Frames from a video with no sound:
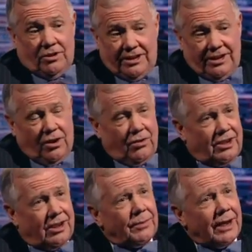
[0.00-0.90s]
What's he
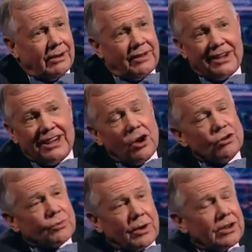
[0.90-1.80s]
talking about? Well, if
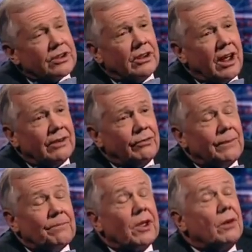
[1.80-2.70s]
he knows where there's a
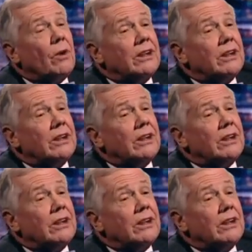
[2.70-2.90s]
lot of wheat...